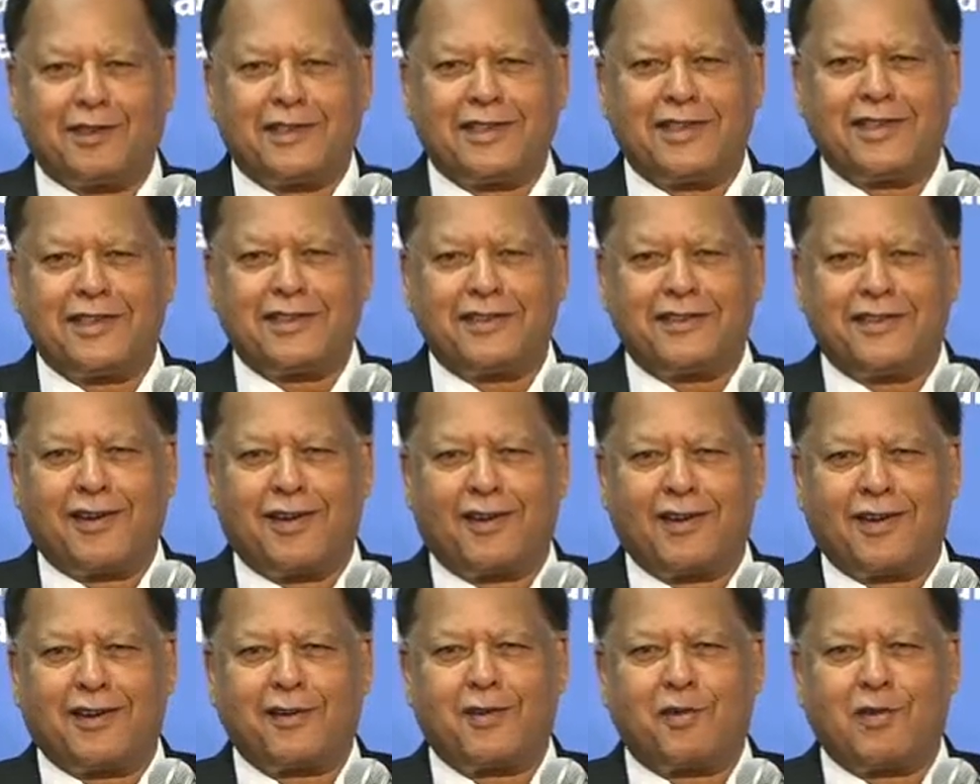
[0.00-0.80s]
was a
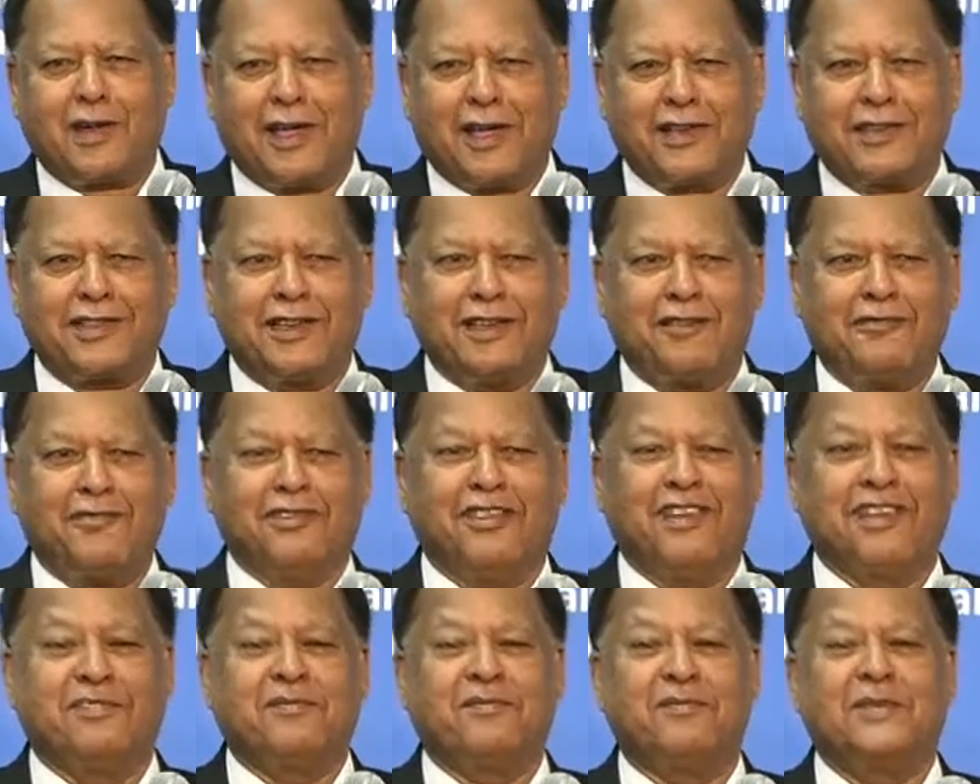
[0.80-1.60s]
historic occasion
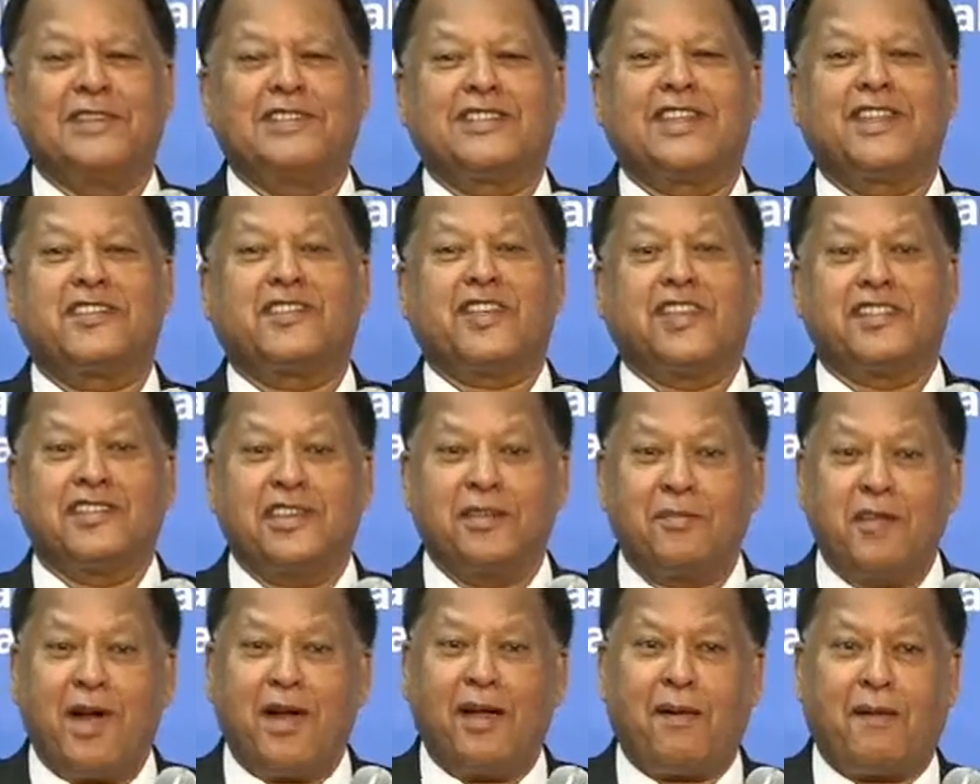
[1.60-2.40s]
with Mr.
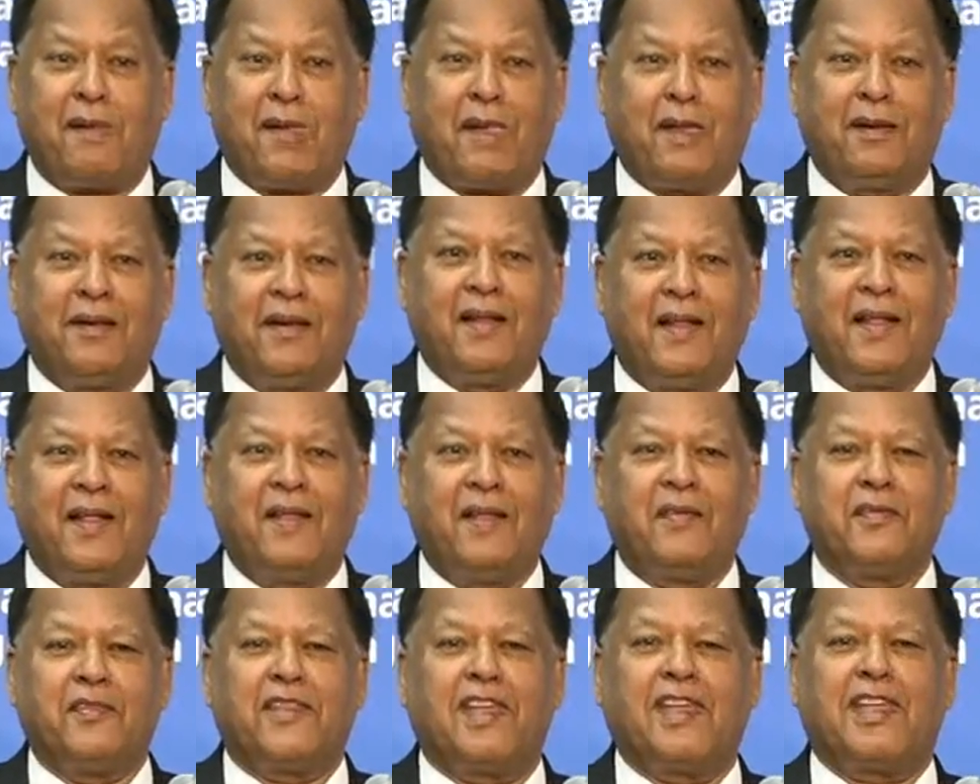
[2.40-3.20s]
Sejima,
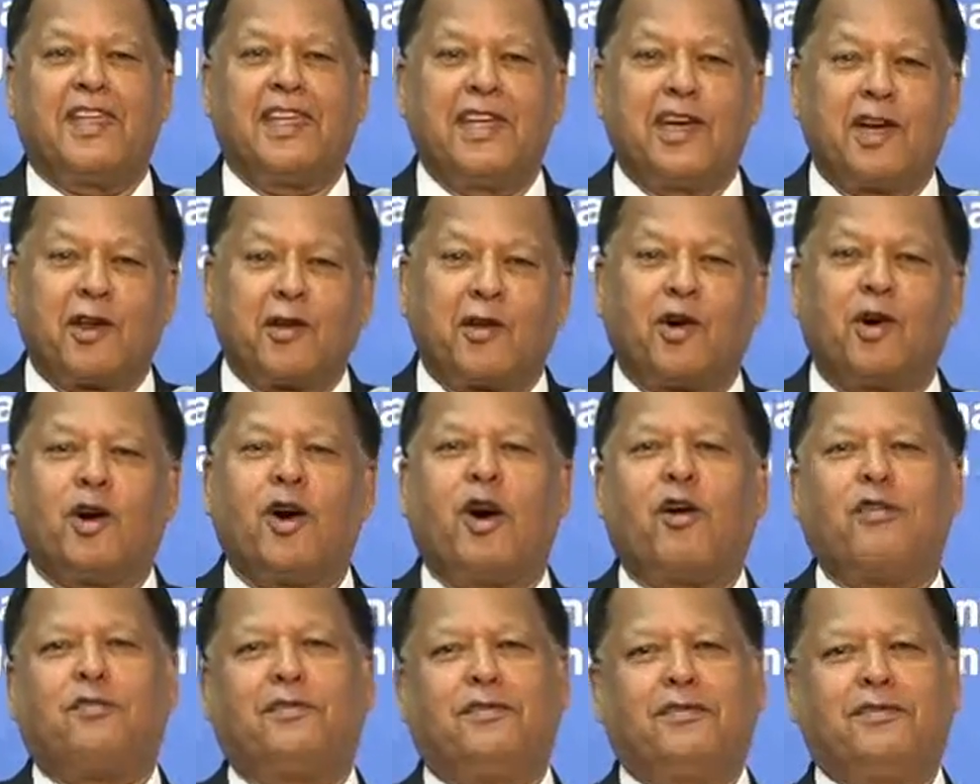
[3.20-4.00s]
the
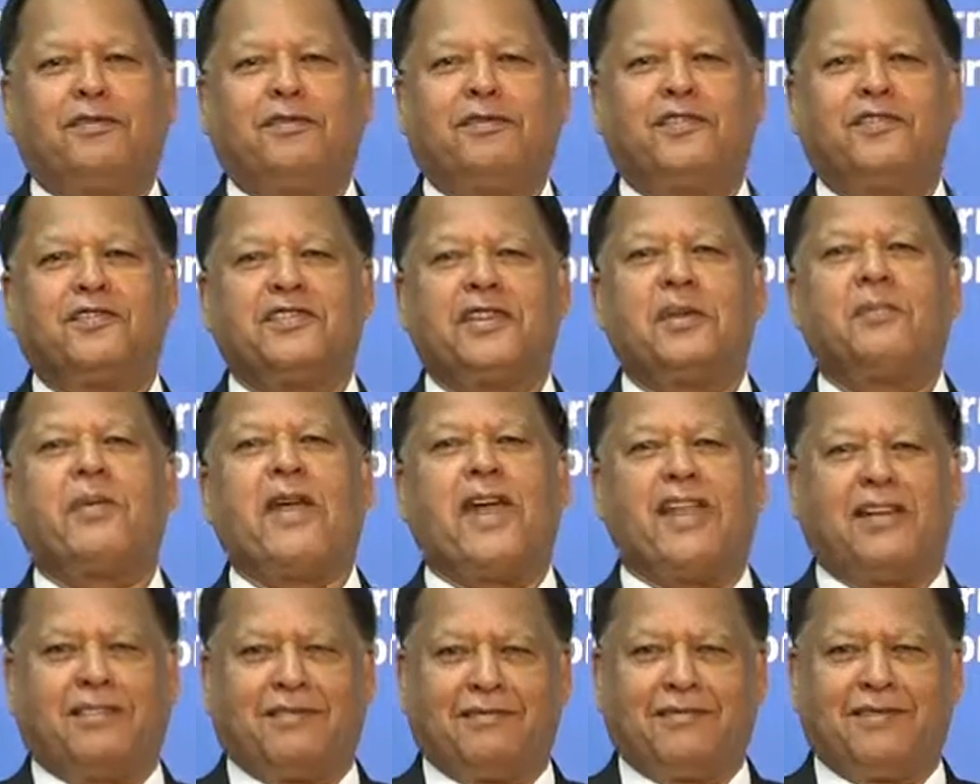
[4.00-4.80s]
hero of
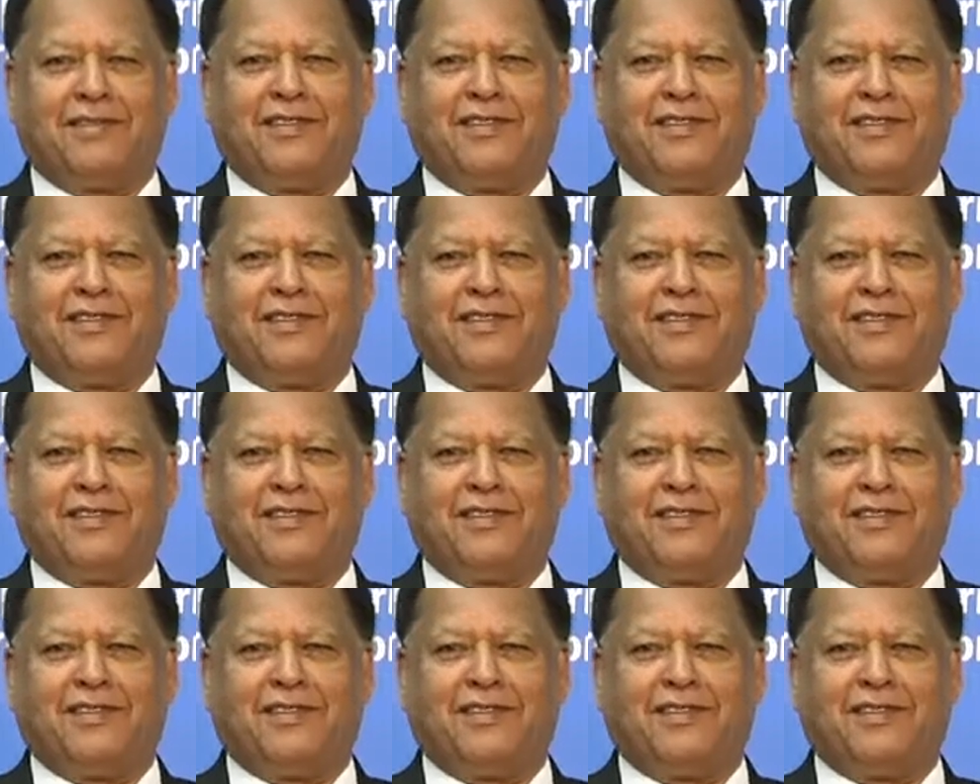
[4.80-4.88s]
Japan,